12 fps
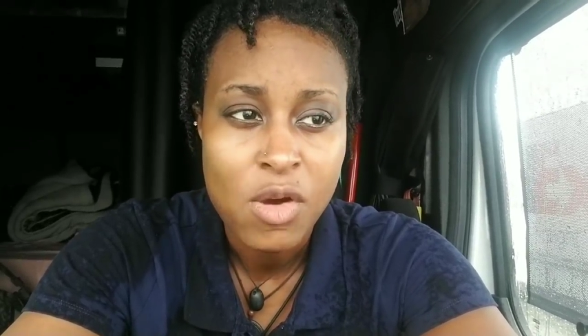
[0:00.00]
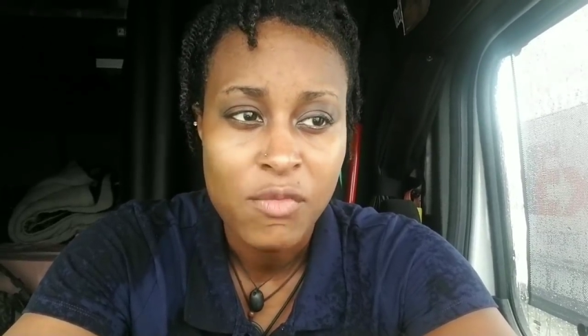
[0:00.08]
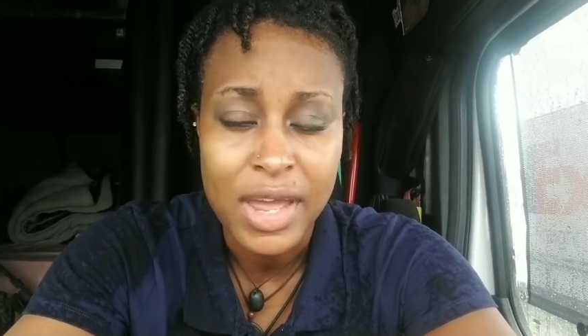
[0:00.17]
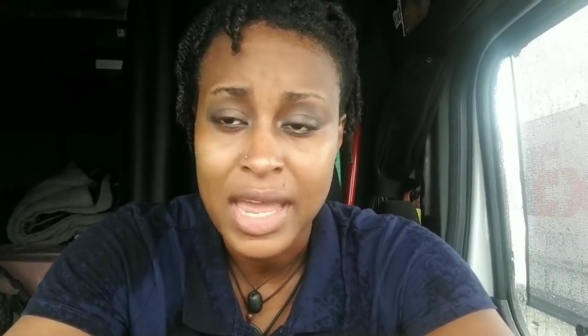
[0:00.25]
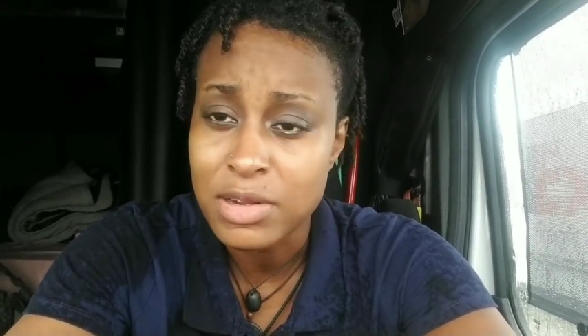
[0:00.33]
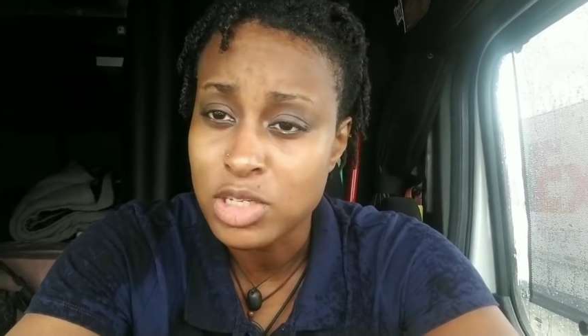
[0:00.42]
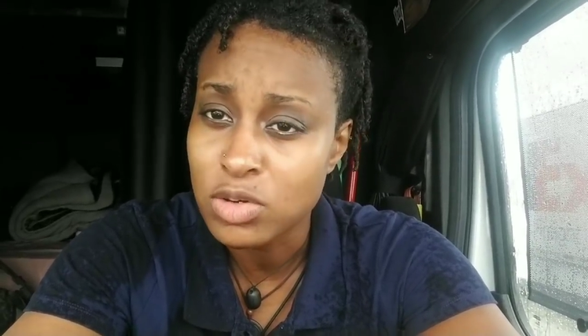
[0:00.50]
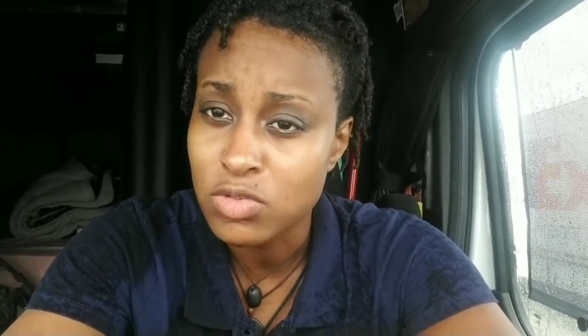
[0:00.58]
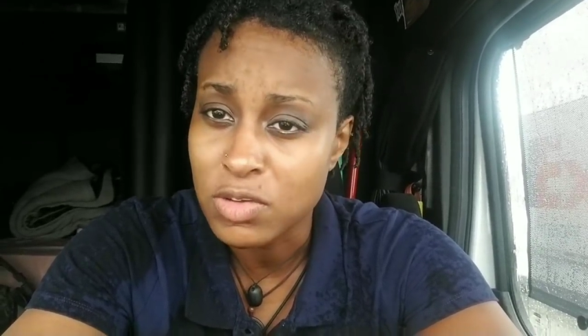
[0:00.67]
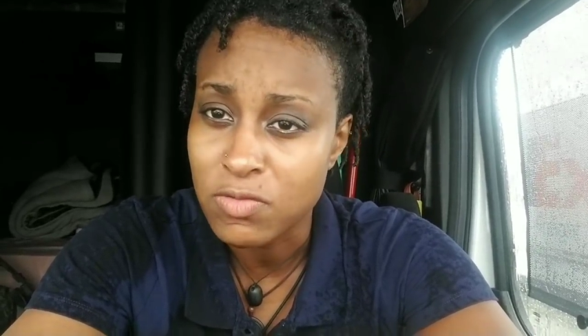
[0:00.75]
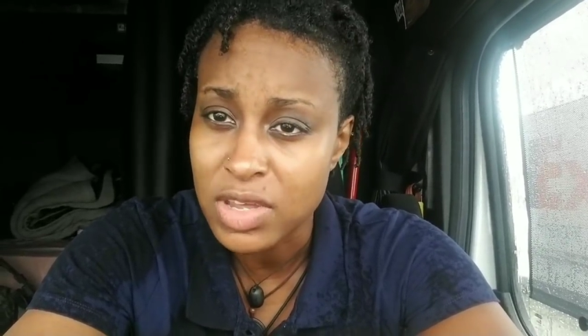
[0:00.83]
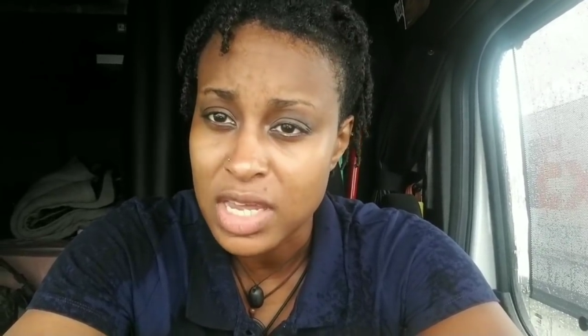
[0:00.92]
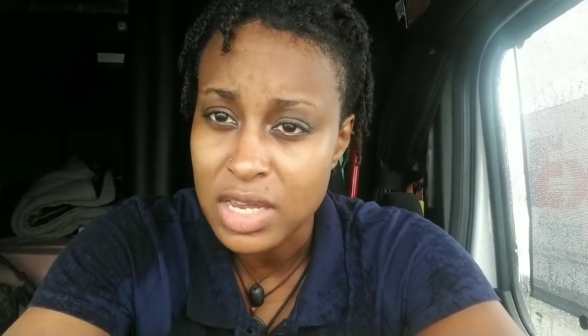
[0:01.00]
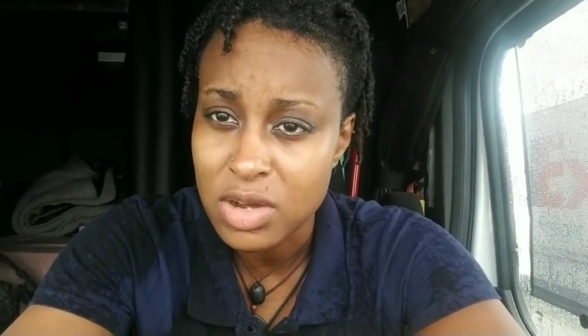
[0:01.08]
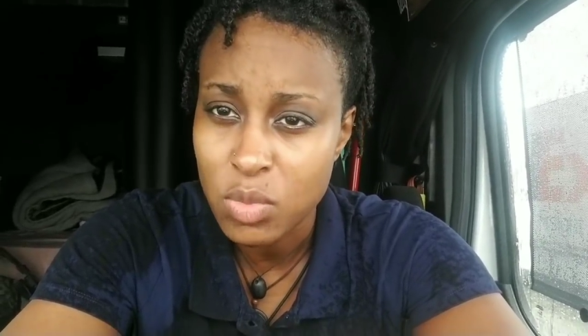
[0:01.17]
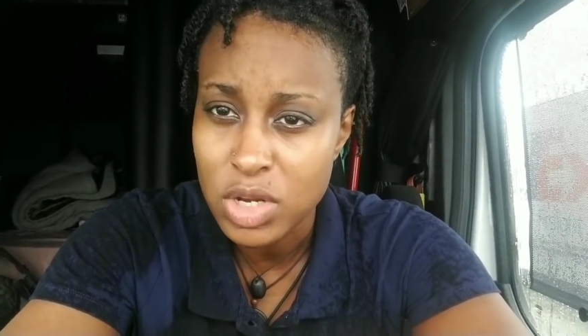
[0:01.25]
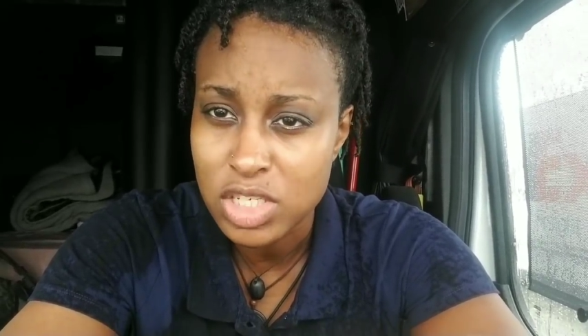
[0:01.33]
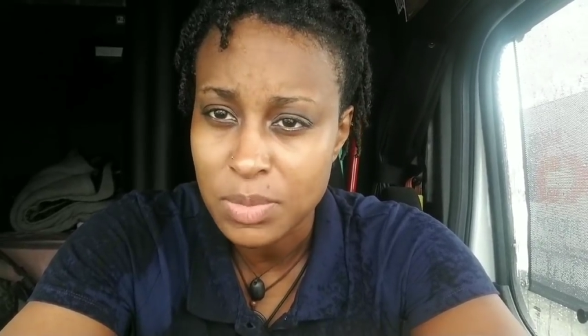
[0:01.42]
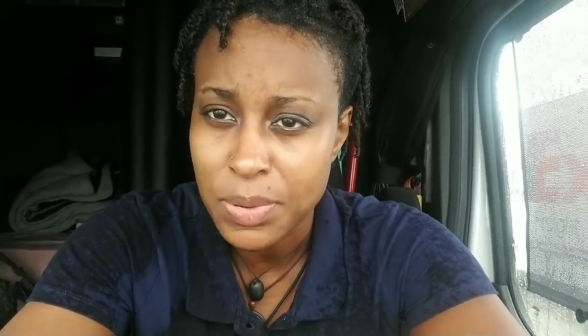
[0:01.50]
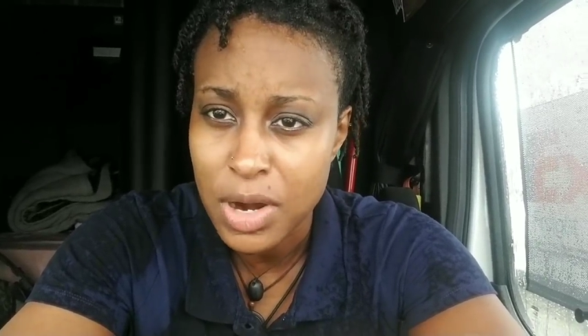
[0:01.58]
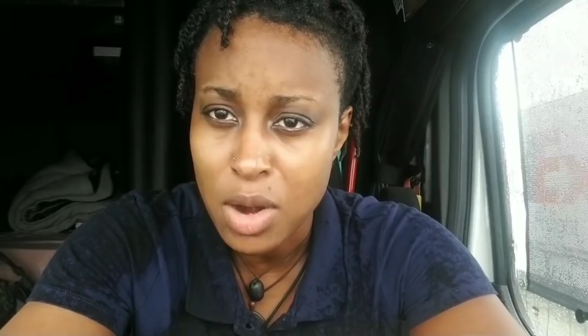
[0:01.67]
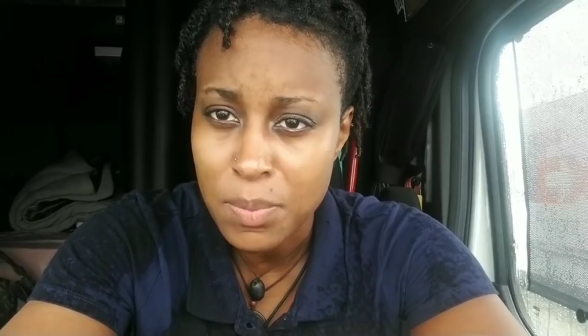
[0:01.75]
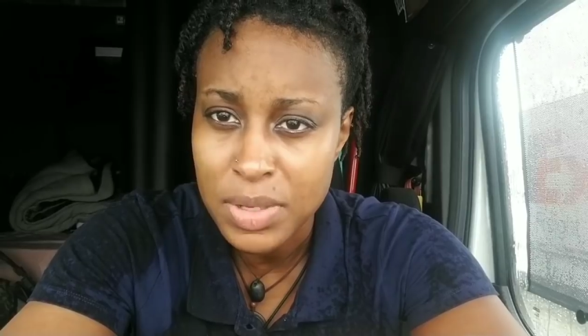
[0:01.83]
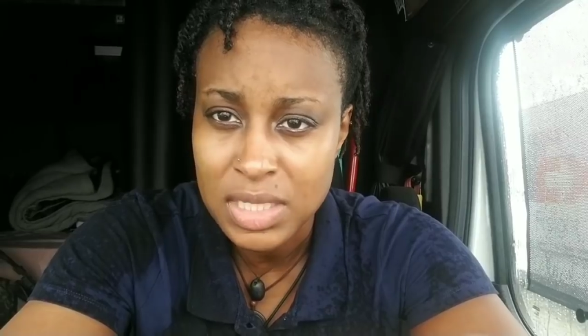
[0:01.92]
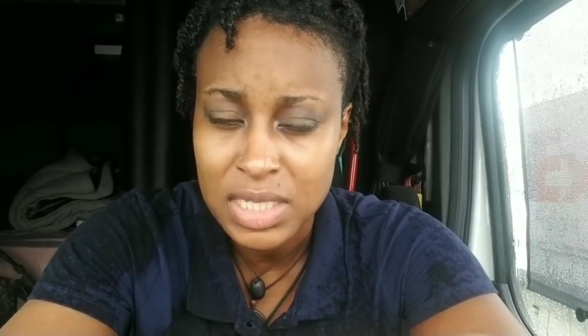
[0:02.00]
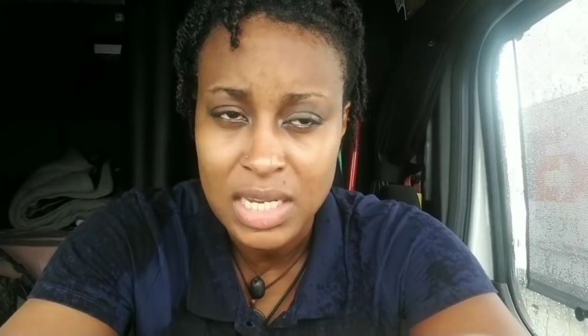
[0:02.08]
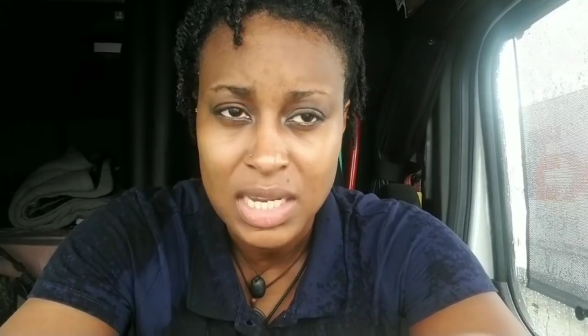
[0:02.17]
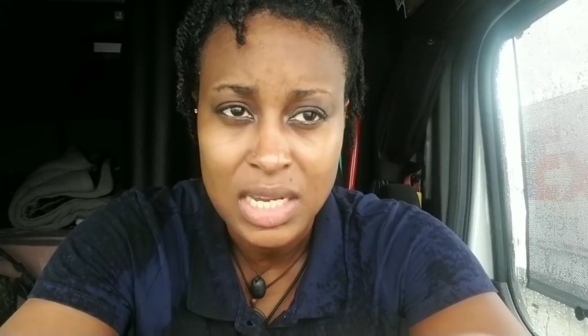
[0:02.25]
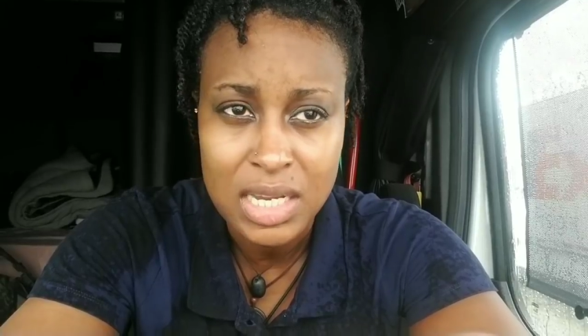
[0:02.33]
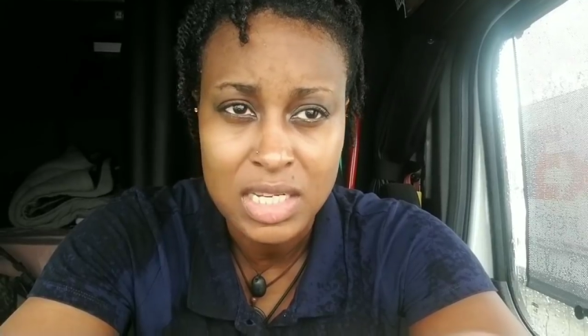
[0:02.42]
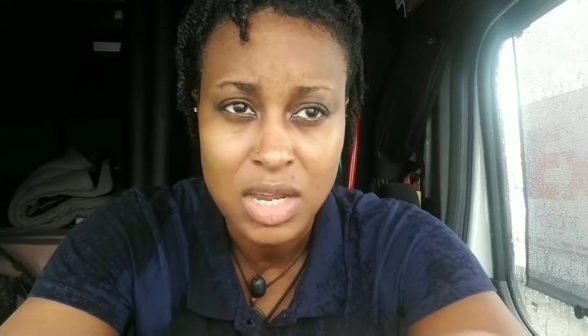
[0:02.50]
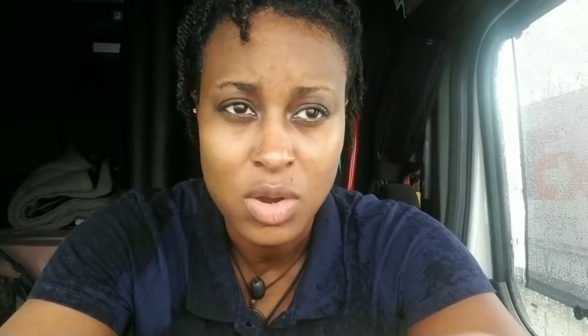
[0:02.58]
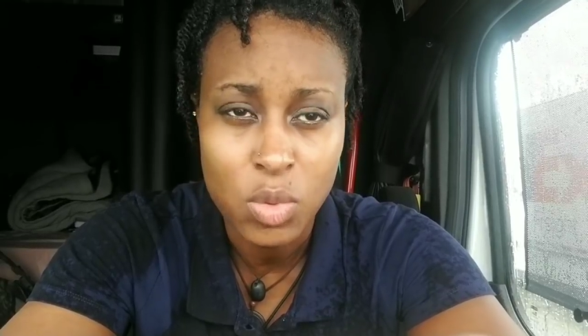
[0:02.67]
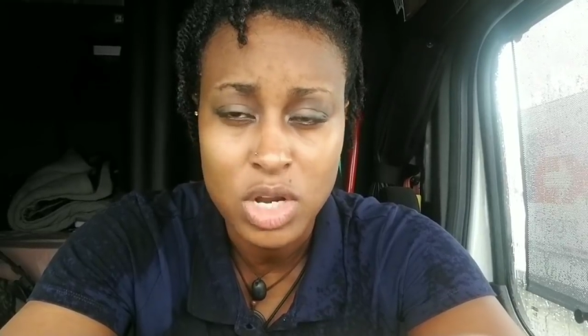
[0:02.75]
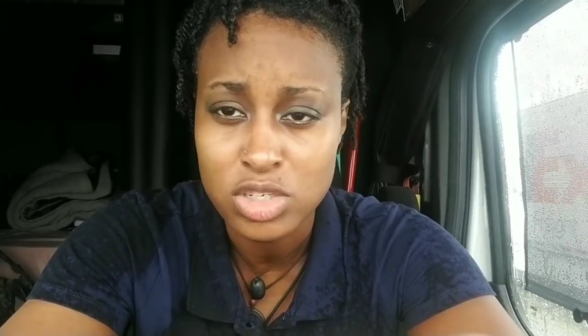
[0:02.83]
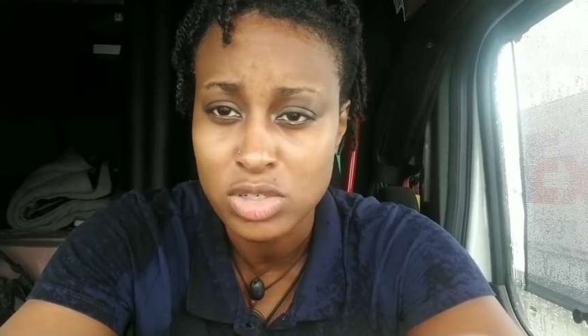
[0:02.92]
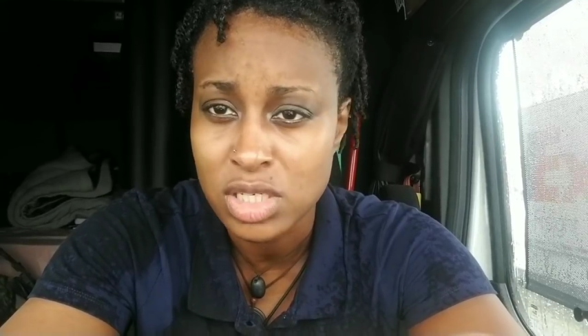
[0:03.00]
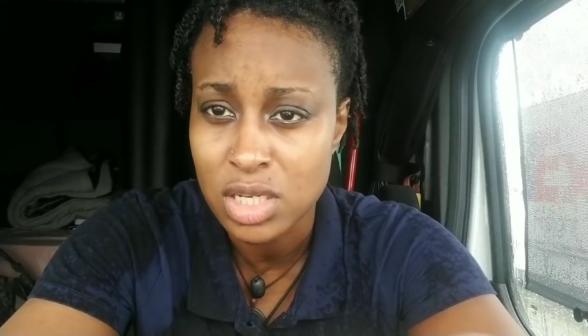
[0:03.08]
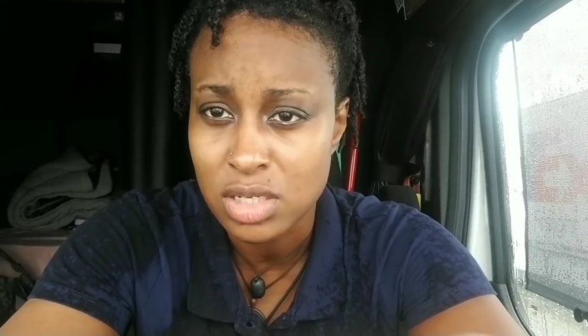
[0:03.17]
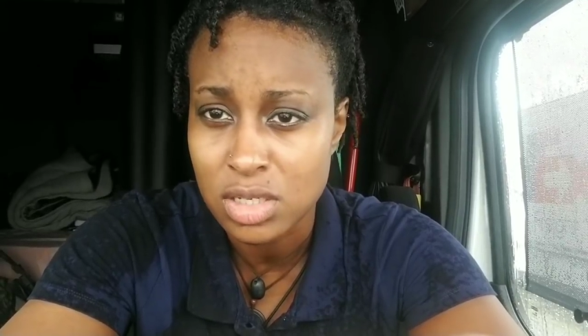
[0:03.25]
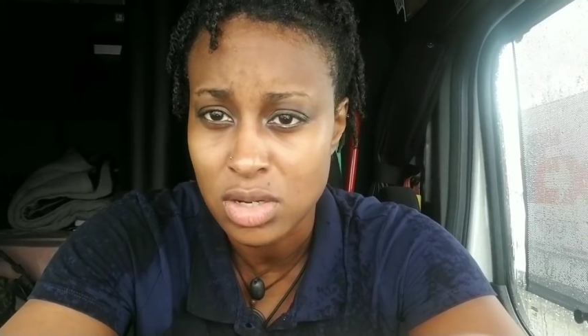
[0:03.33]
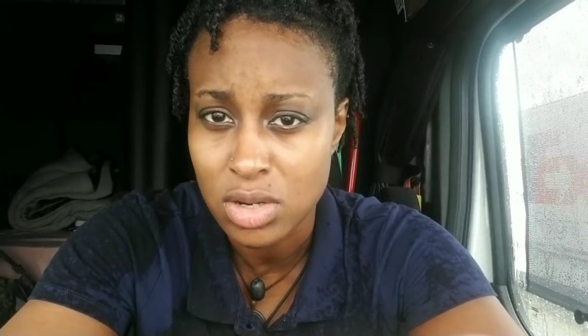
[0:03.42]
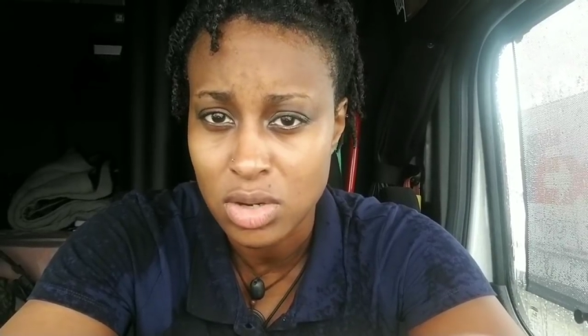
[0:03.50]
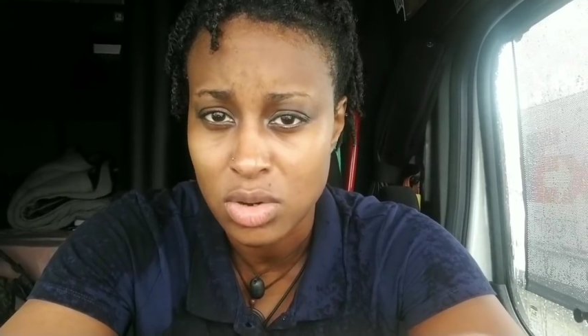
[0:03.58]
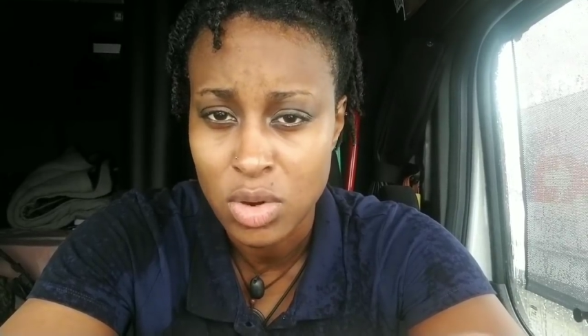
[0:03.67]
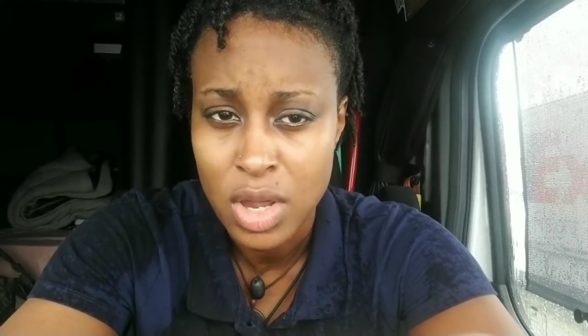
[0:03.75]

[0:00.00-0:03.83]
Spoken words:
for him to reveal what your purpose is, what you should do,